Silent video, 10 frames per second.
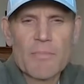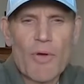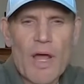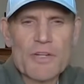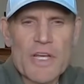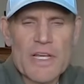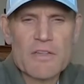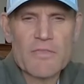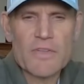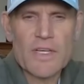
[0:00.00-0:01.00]
projects
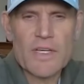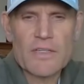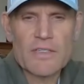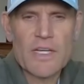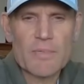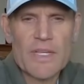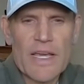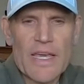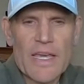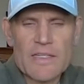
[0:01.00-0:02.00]
over the couple
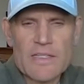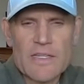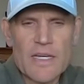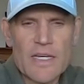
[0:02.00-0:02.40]
decades.